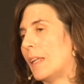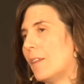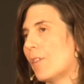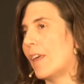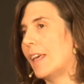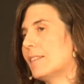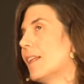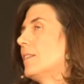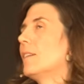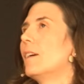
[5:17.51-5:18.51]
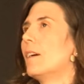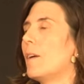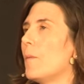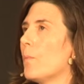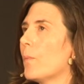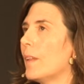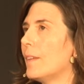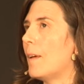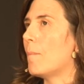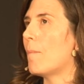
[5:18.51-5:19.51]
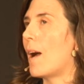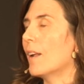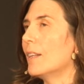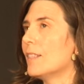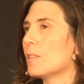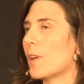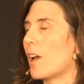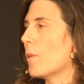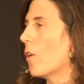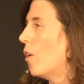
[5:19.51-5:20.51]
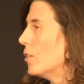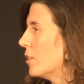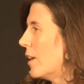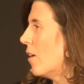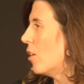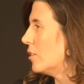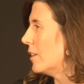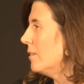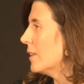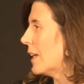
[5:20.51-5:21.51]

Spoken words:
The thing is that the market is becoming hotter and hotter,